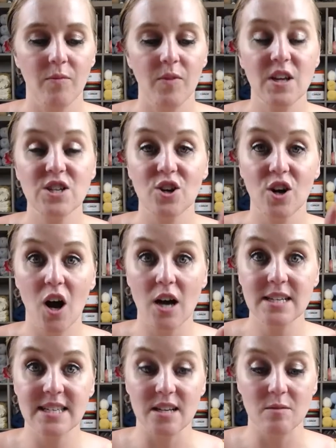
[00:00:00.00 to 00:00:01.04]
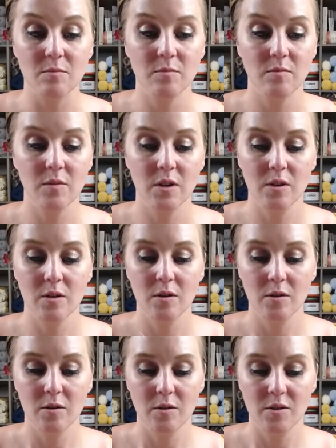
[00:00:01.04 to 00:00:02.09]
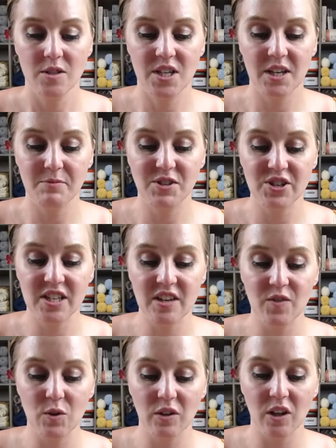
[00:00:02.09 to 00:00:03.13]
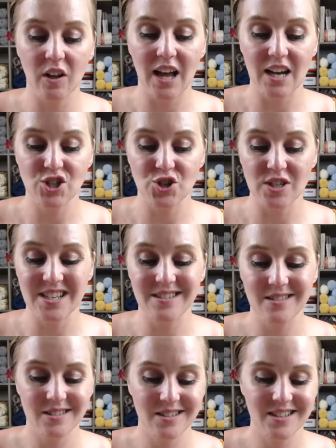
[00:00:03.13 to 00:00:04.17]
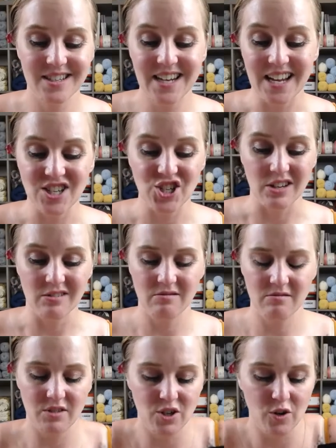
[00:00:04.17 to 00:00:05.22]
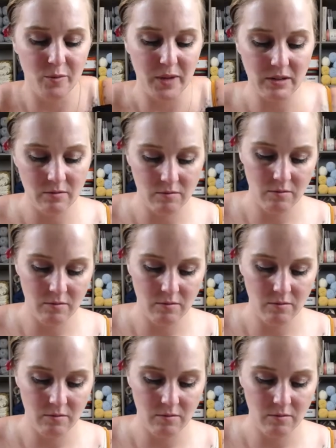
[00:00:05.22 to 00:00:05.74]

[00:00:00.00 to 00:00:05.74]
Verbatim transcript: these are awesome to just give you a little extra tension. You know what I mean?